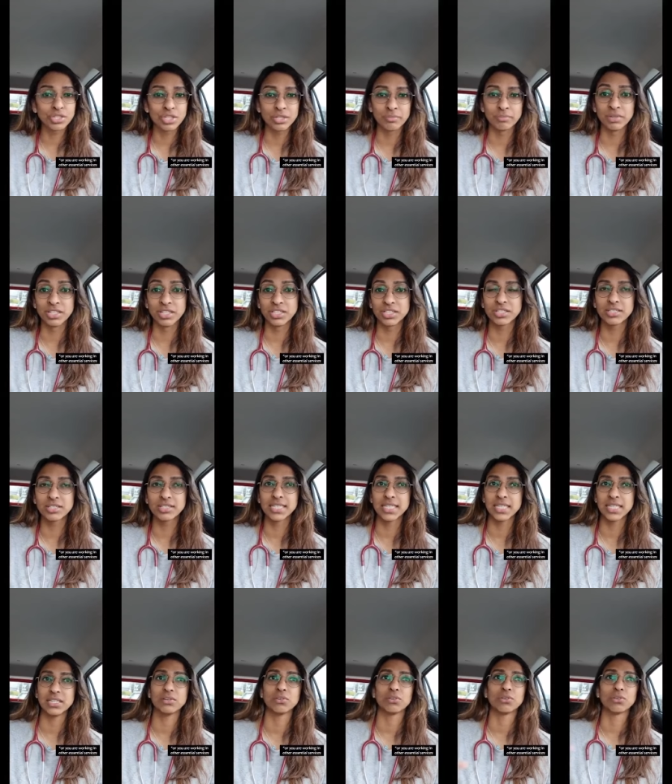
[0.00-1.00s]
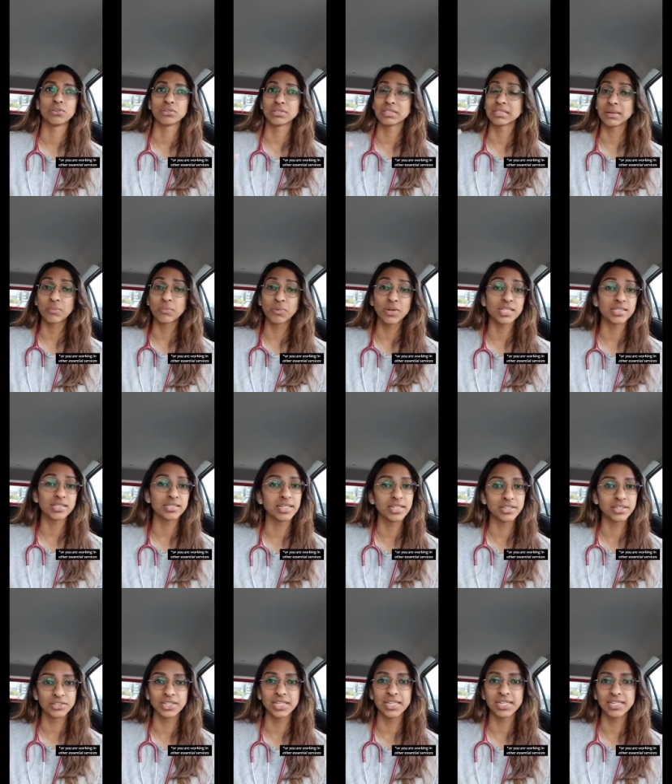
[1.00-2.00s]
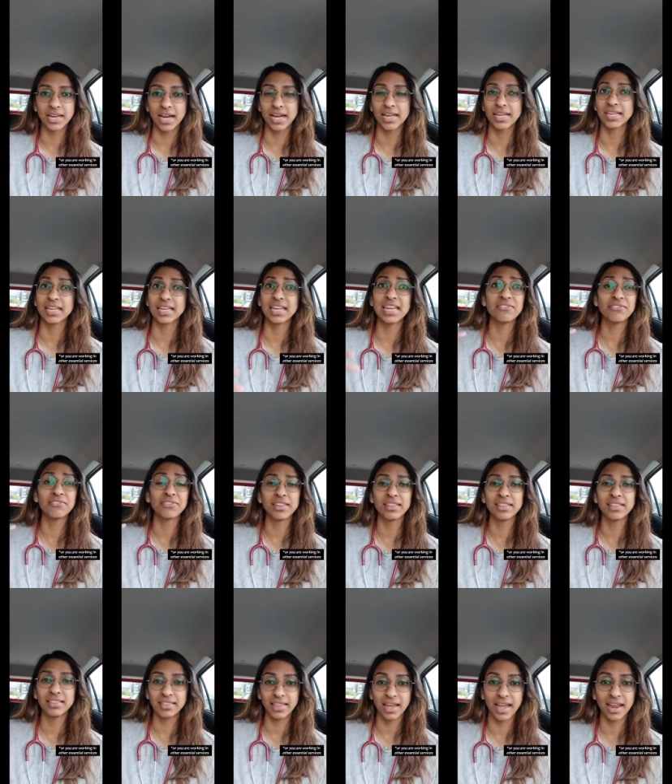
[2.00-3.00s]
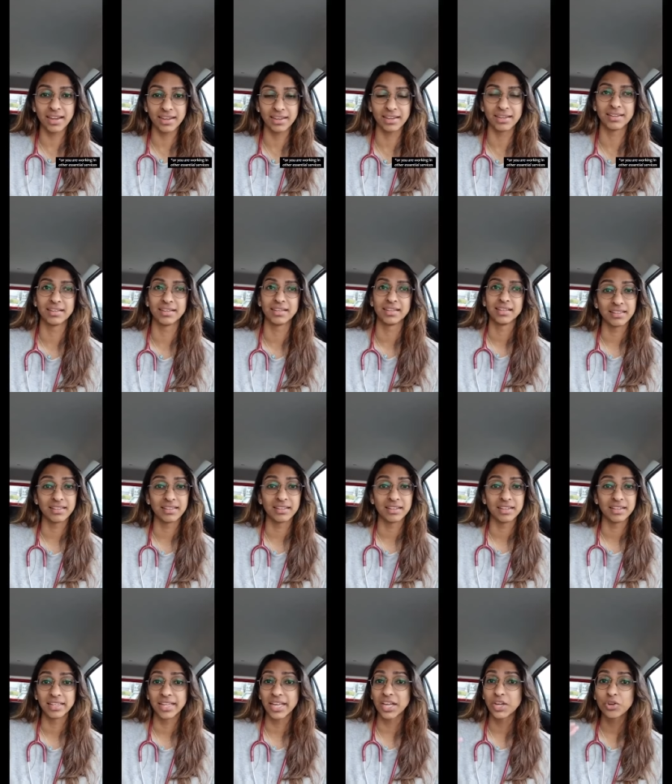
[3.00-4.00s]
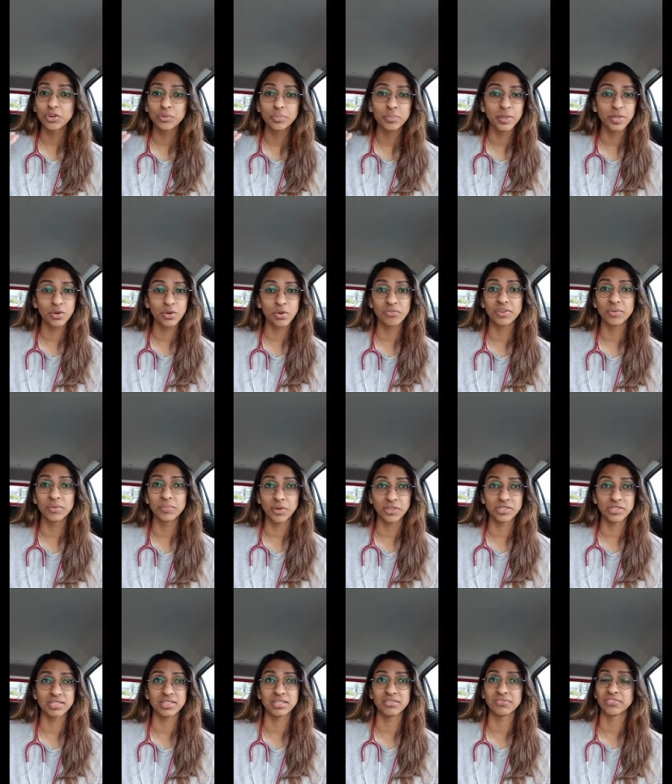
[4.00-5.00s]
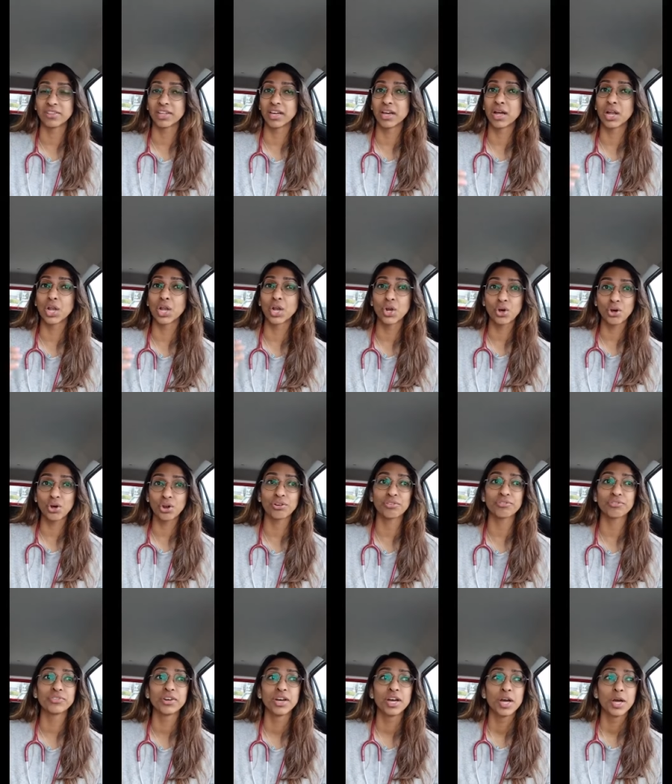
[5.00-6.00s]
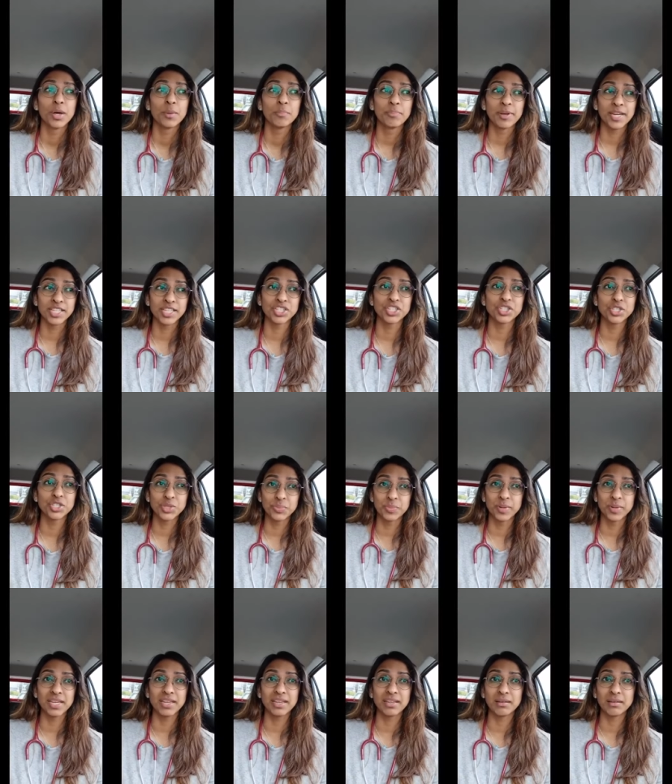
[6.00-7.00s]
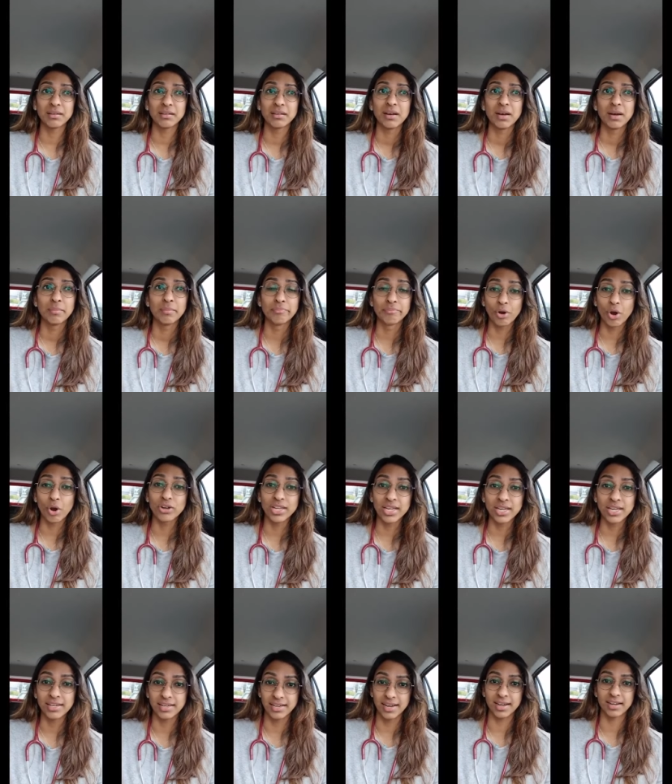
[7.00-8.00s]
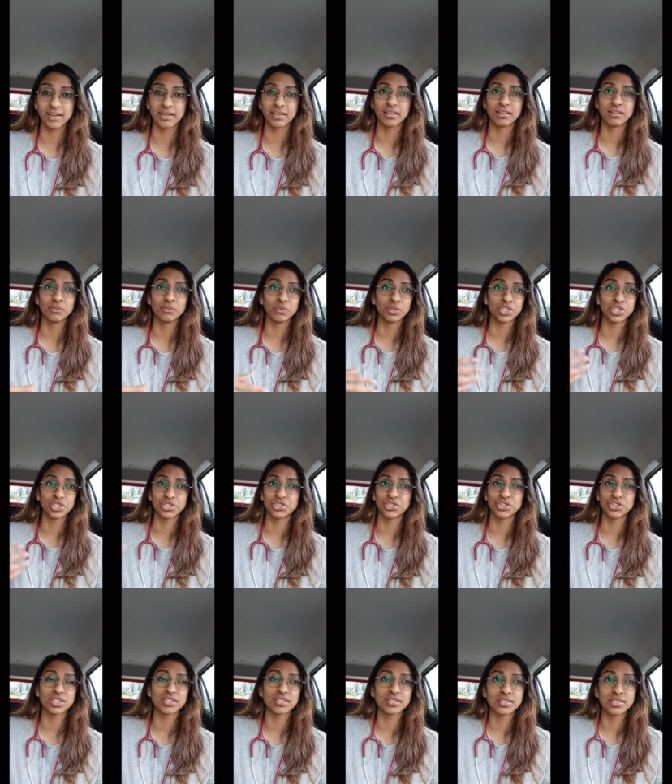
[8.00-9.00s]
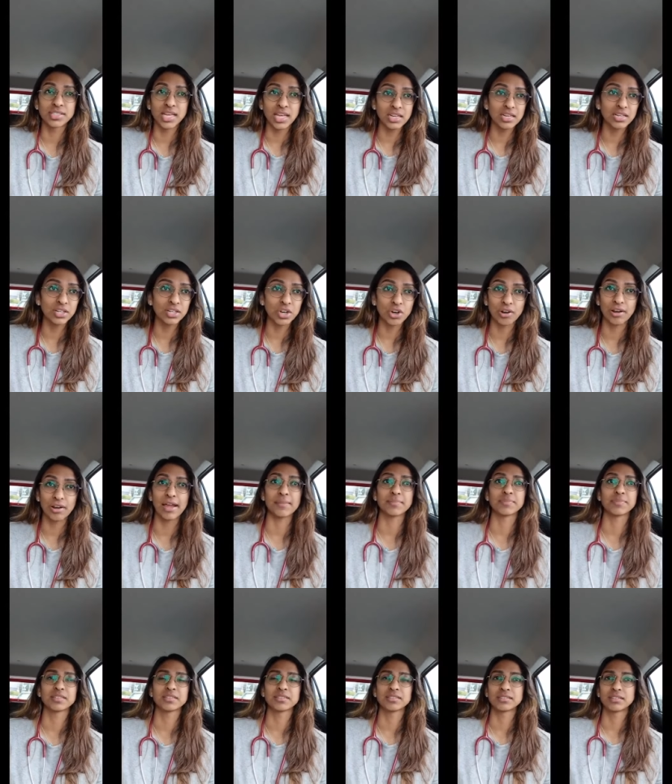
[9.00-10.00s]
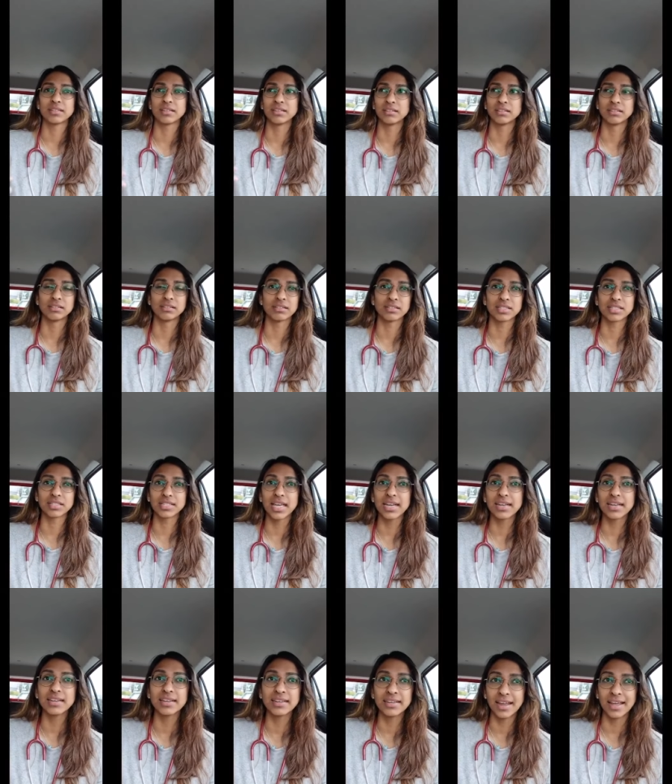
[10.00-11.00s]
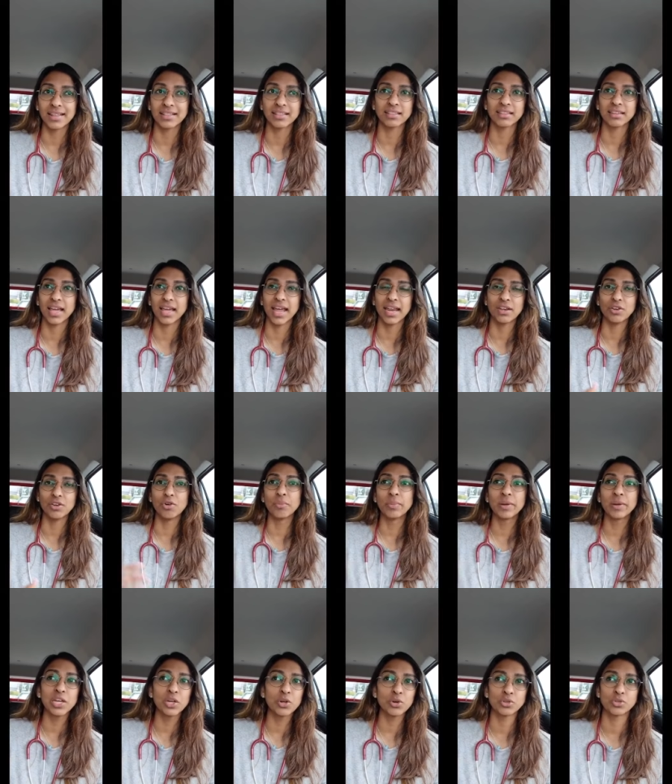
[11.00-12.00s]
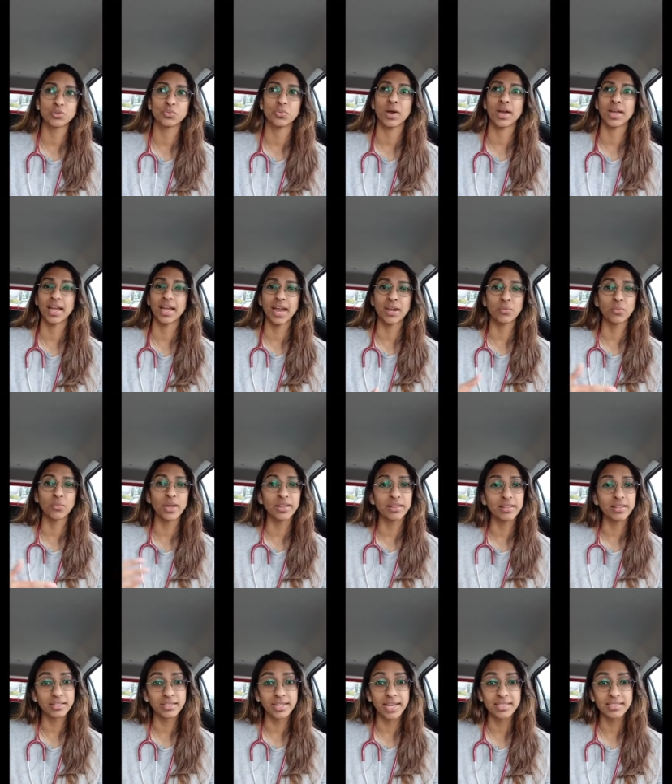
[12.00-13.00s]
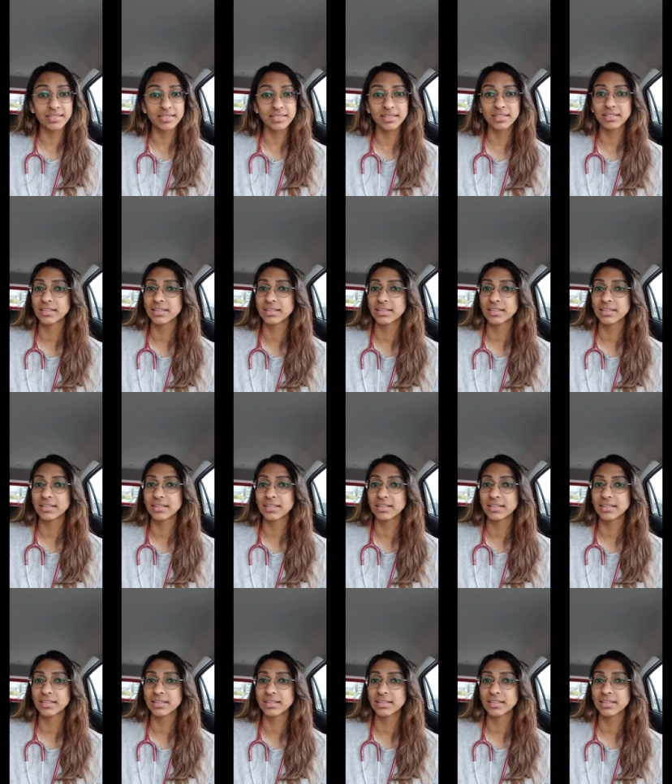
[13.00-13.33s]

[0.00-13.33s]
emergency or someone is literally dying. Even then, they could be COVID positive. There are a lot of patients being brought in dead, which is just sudden collapse, a uh, sudden death, and nobody knows why. And when they're tested,